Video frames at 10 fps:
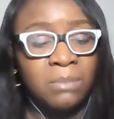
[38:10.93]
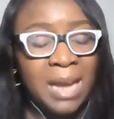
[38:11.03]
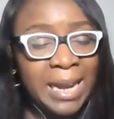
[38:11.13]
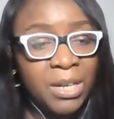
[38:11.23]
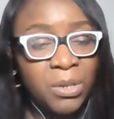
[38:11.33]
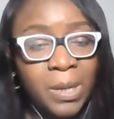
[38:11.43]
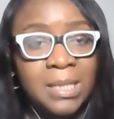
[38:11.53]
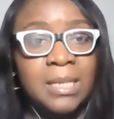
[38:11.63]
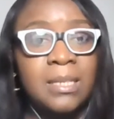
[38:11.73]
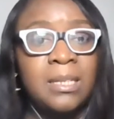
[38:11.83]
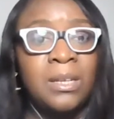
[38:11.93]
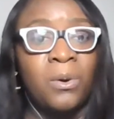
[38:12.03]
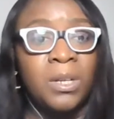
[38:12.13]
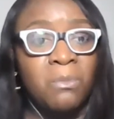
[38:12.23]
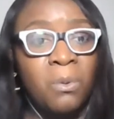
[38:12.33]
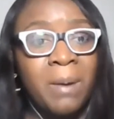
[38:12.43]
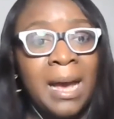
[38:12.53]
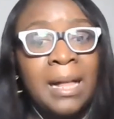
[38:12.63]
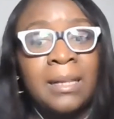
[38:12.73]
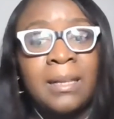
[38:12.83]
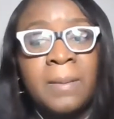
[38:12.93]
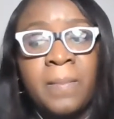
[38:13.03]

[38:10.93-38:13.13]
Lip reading: either the USSD or the mobile